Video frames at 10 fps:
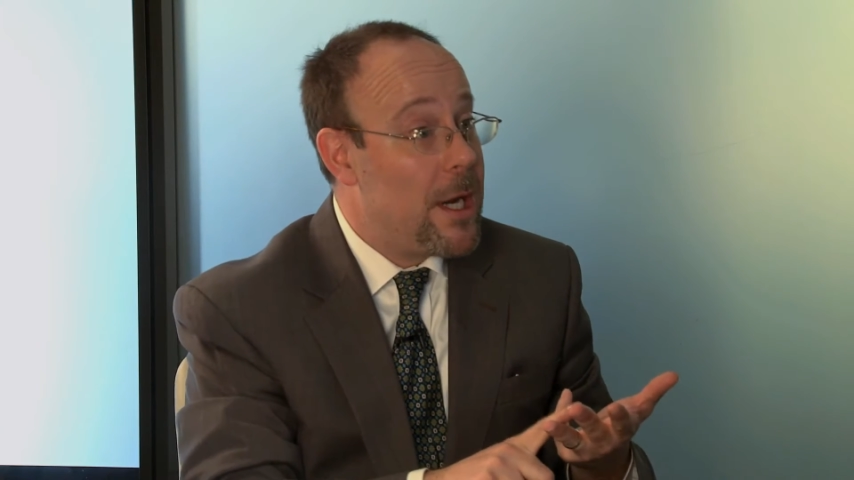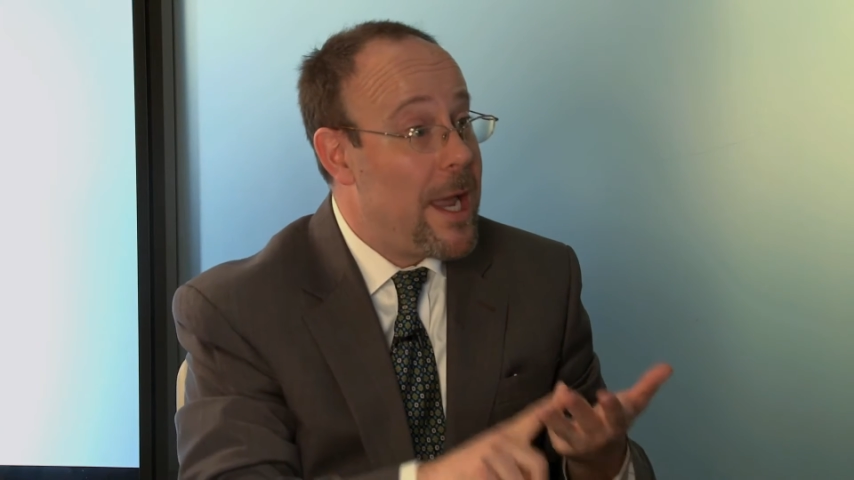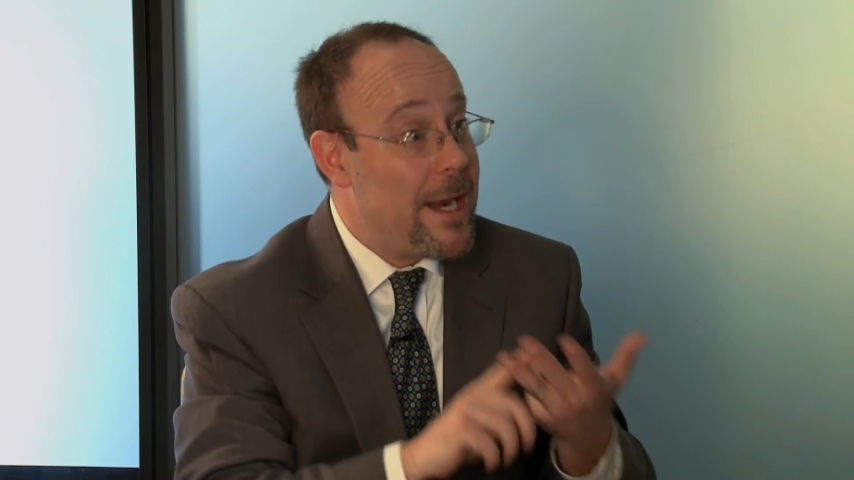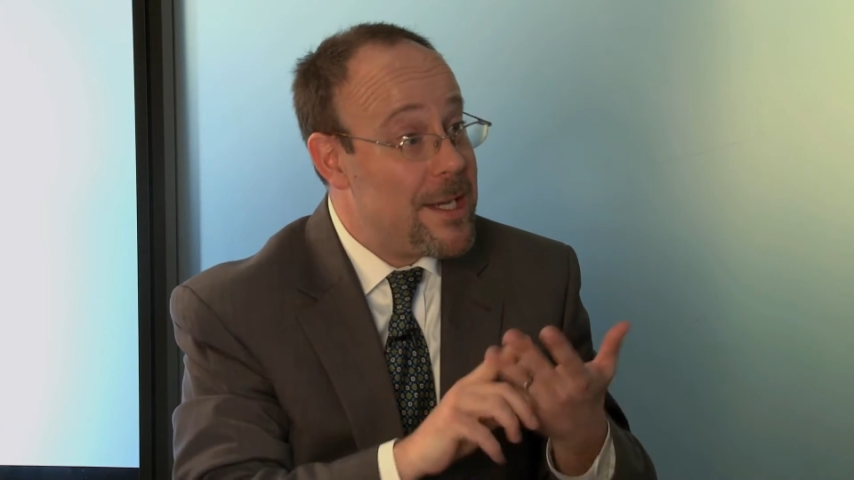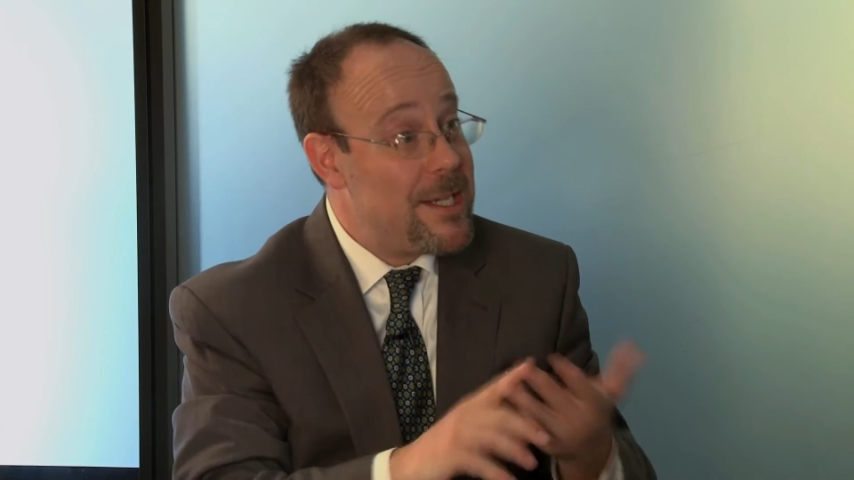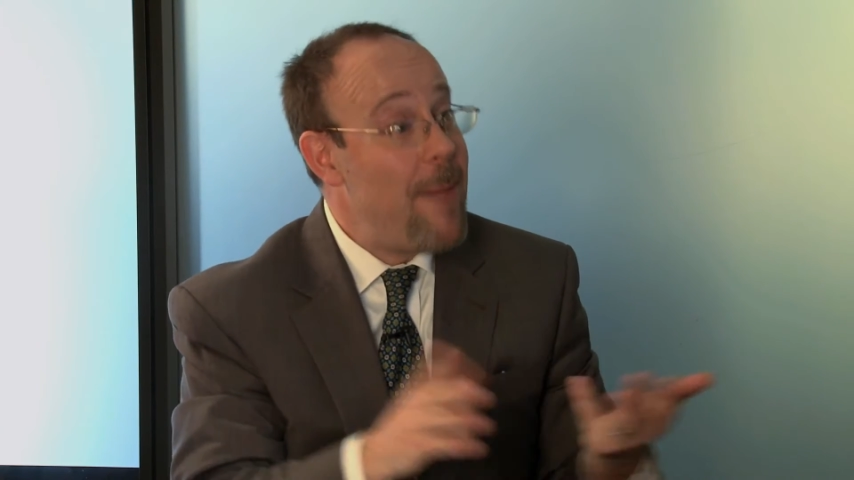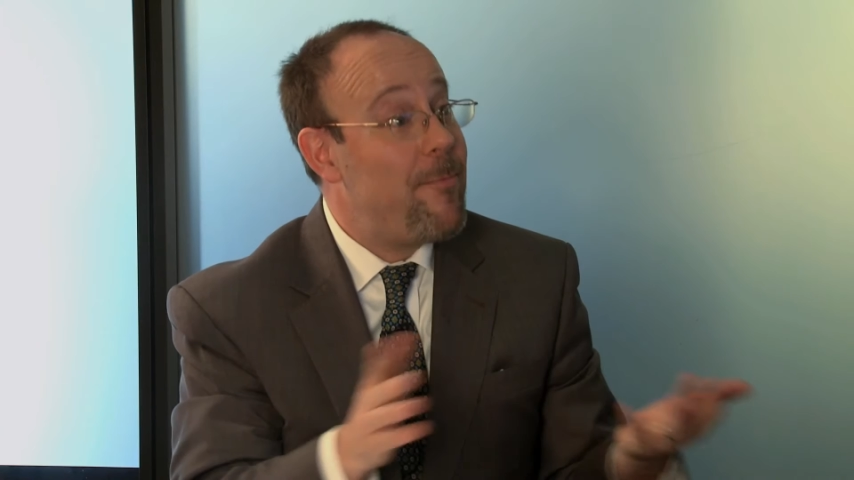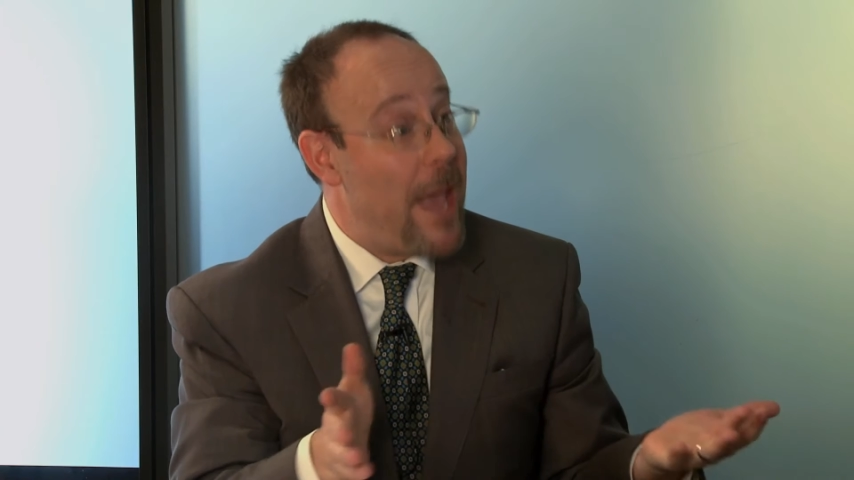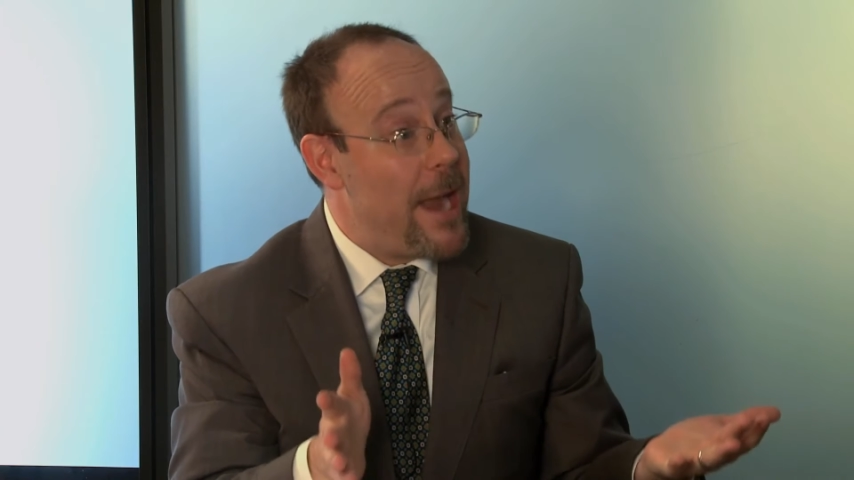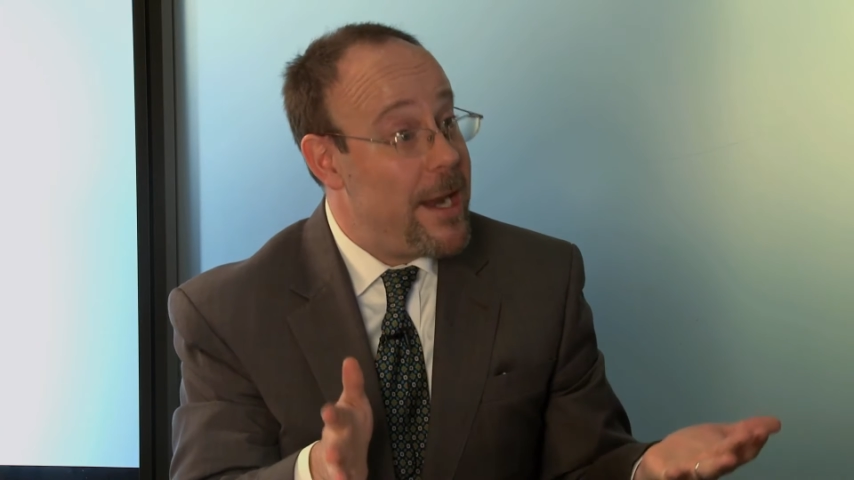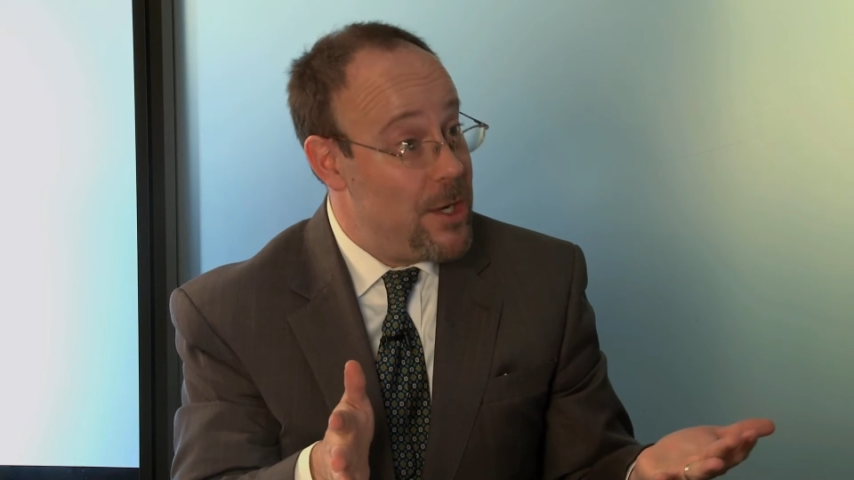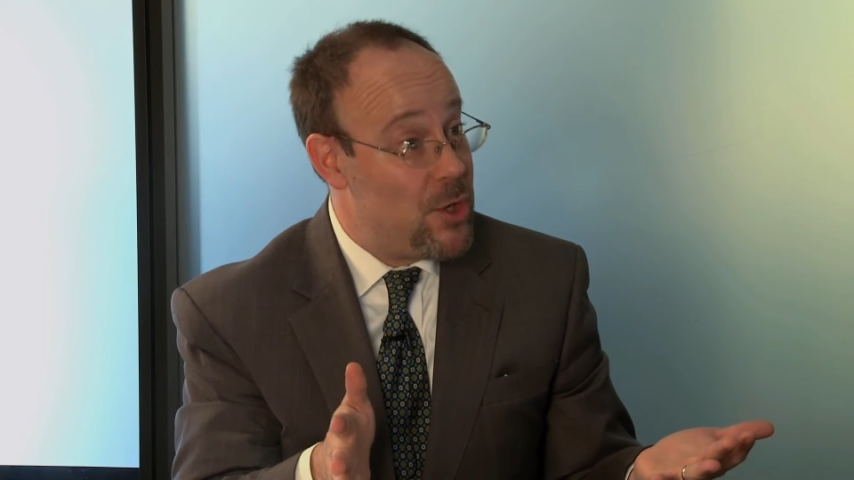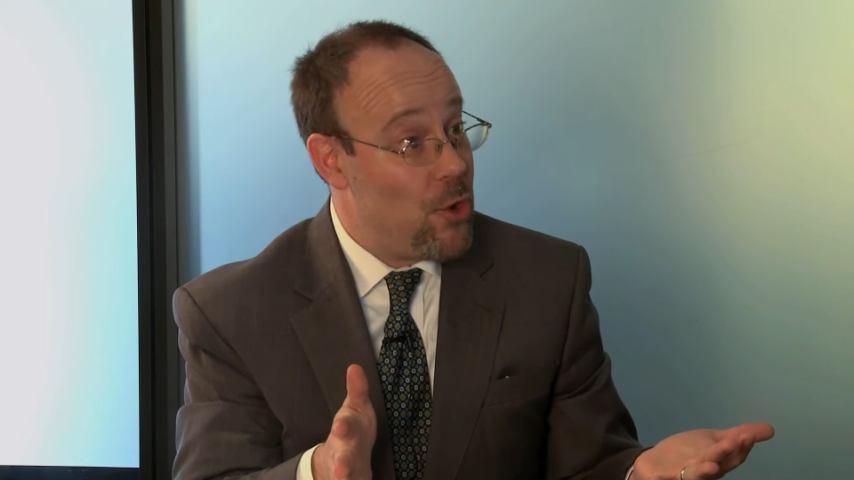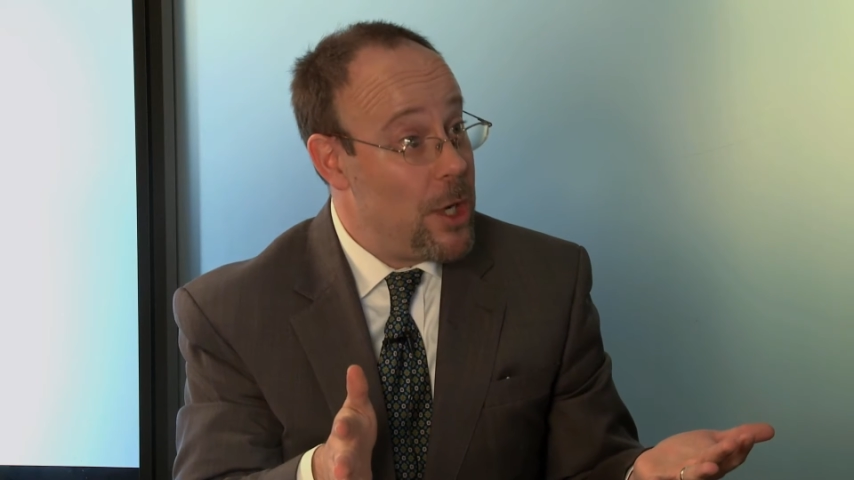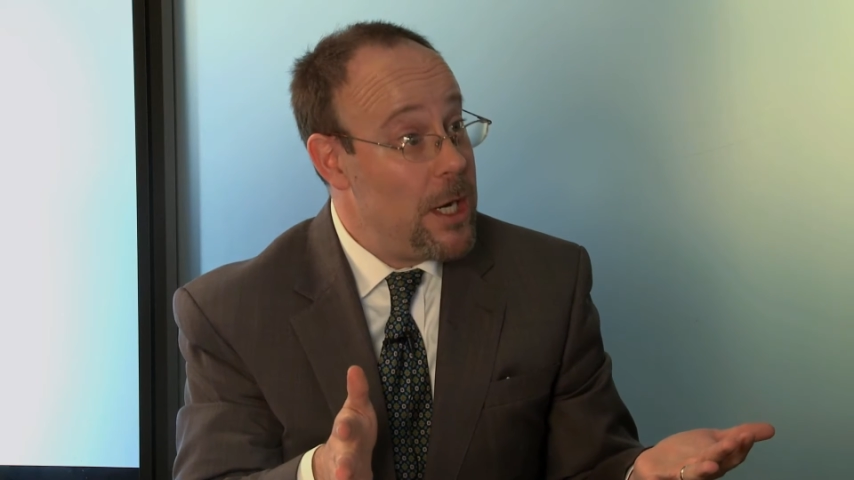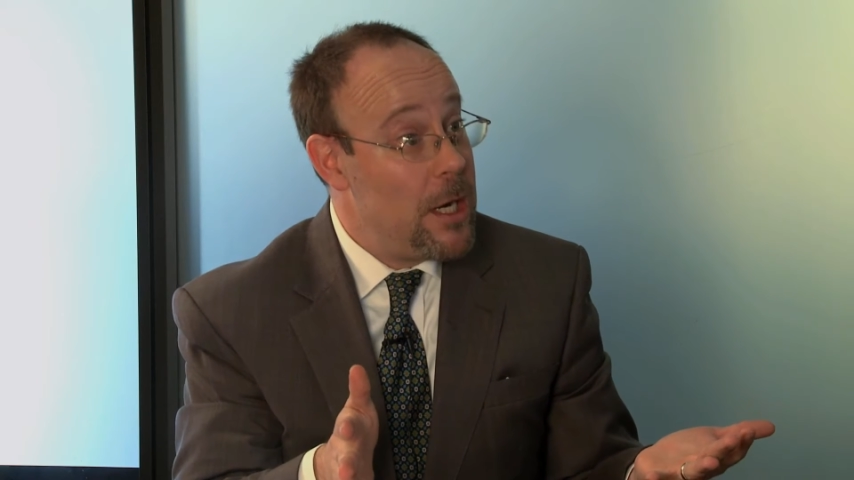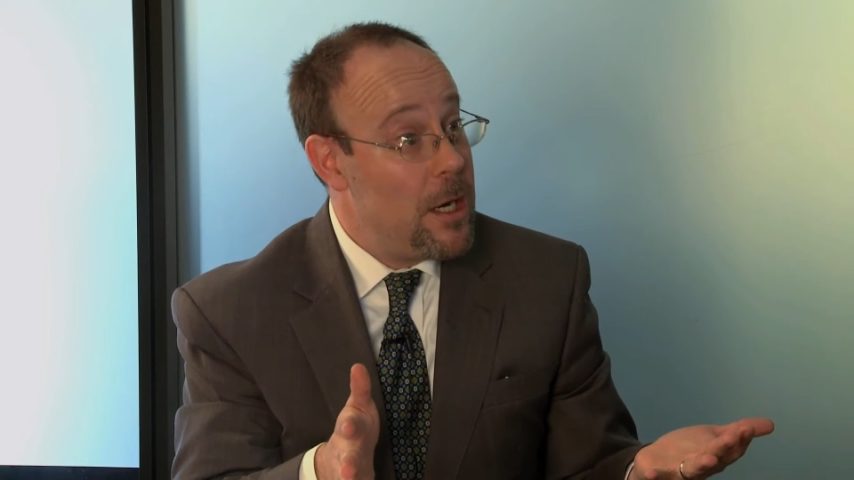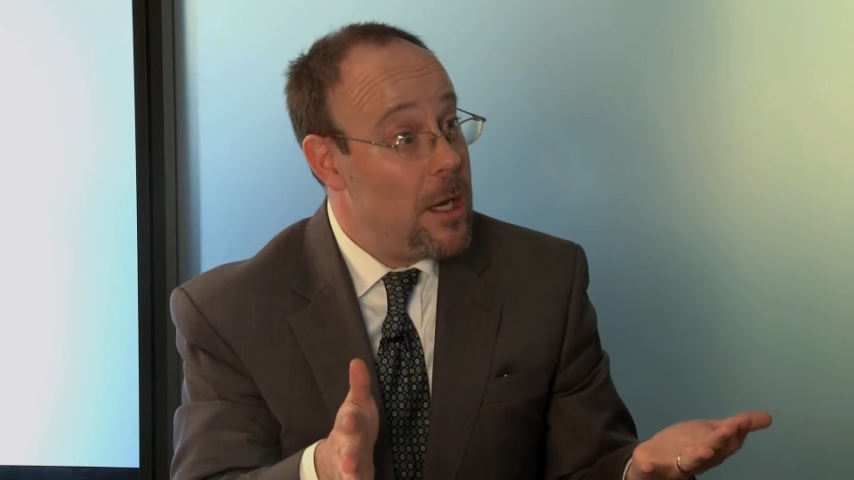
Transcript: can accept that history